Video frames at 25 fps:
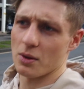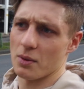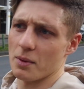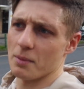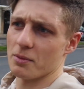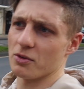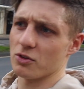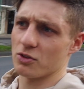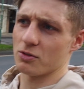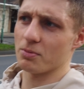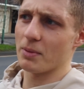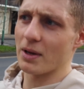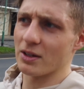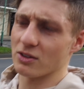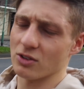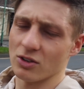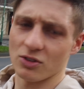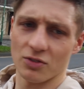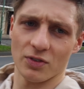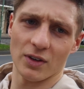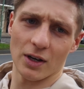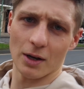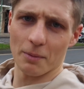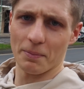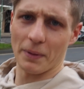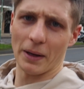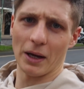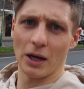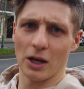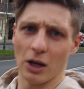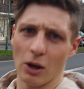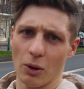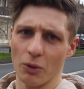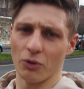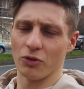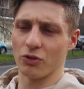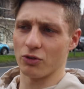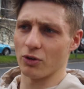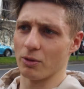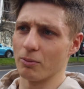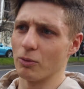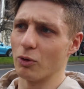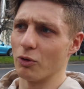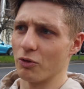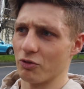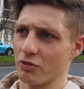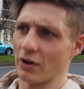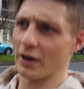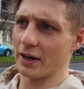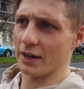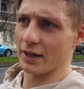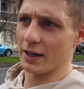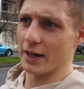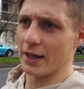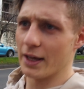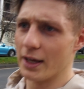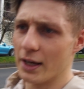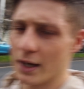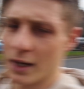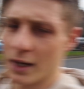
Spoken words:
just makes us feel a bit closer and more friendly.